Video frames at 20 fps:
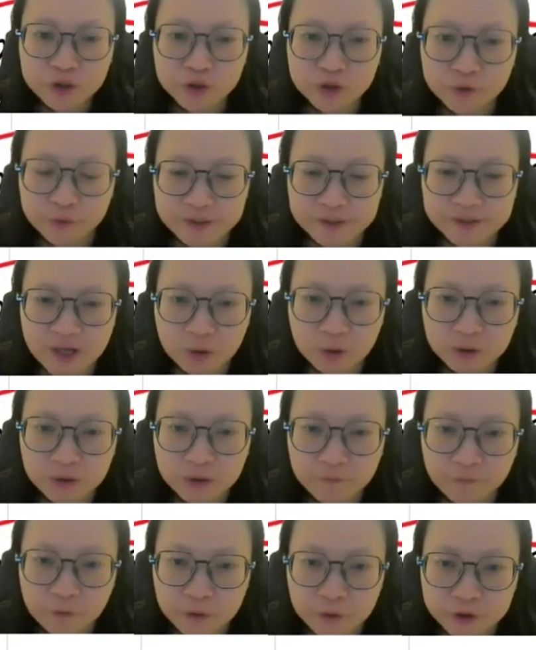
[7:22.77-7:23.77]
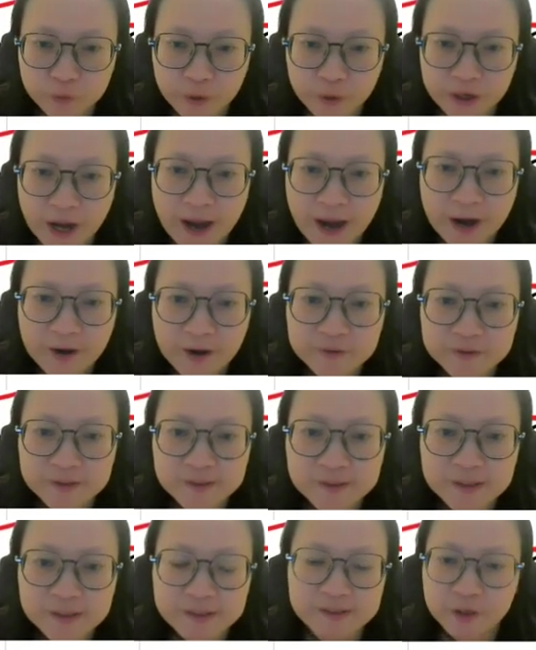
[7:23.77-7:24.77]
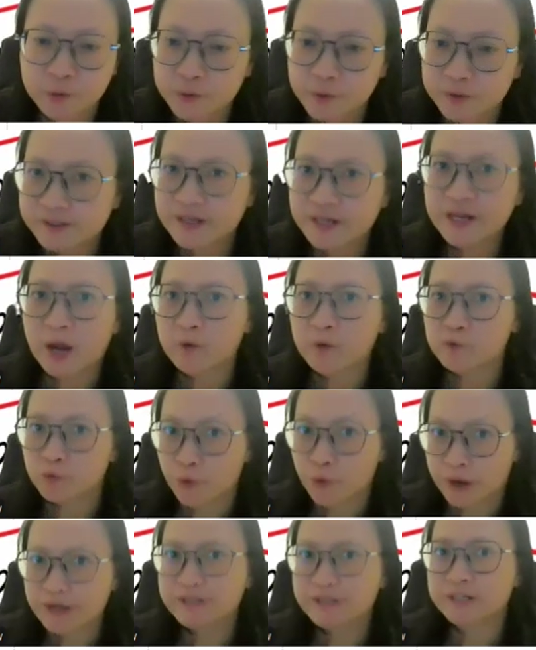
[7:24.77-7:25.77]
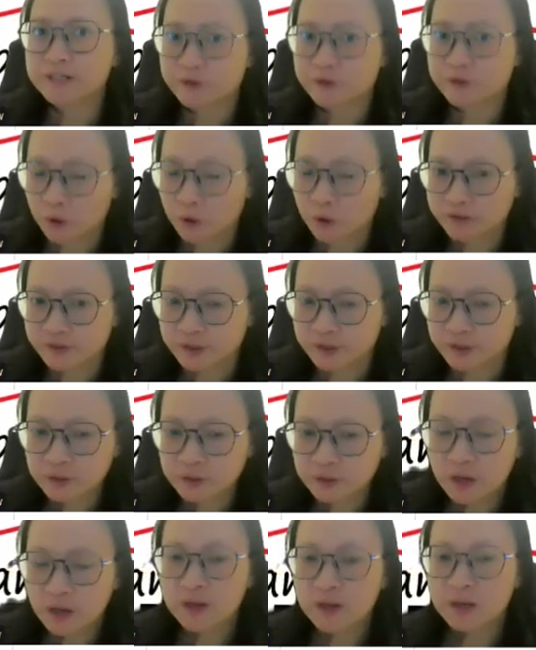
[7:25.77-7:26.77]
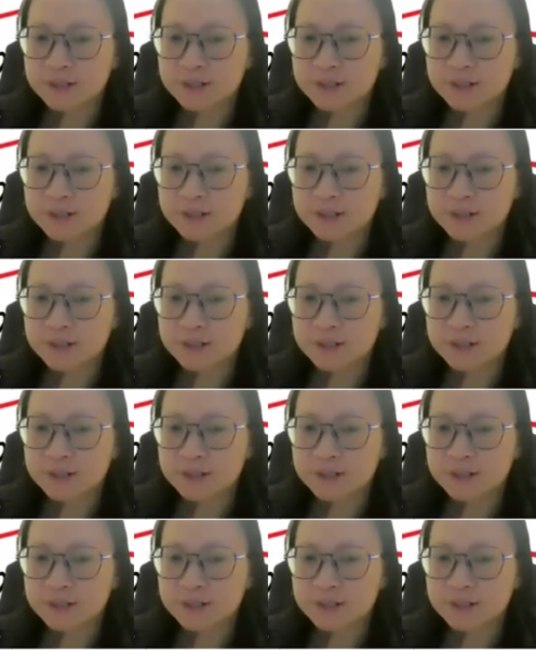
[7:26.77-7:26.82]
to the resultant force when the air resistance is decreasing and weight is constant?